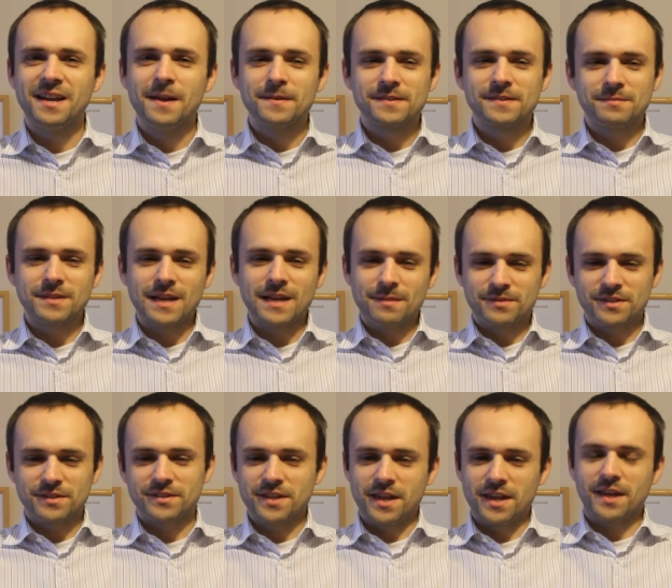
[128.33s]
Sometimes
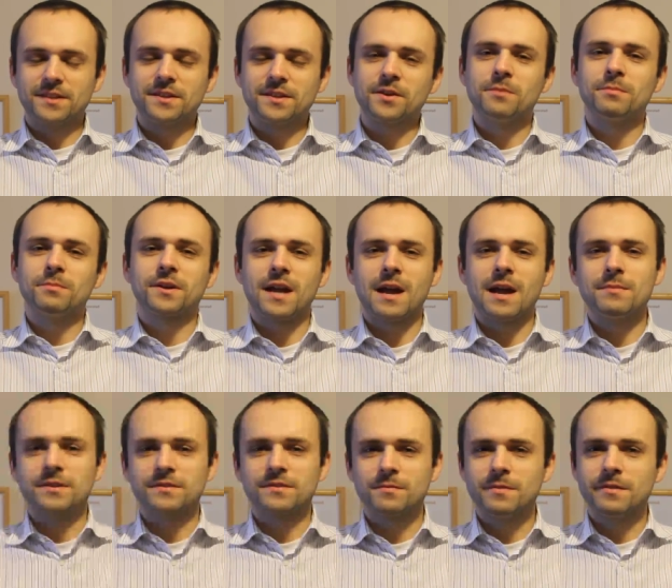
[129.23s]
I take the compact
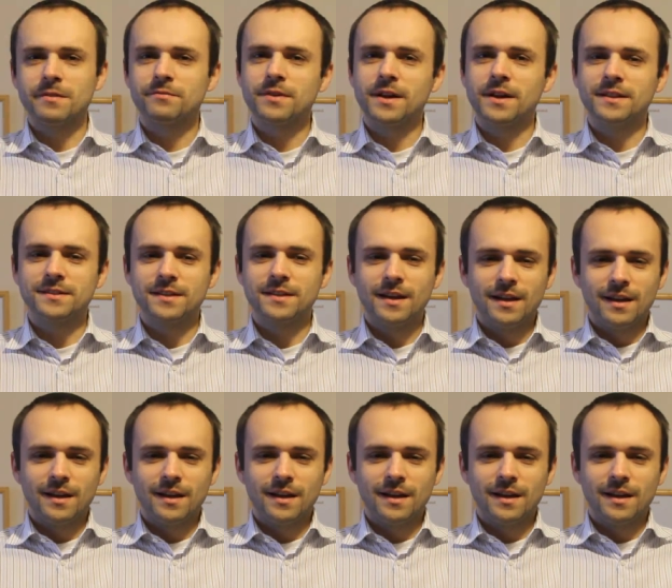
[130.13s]
cameras from my friends,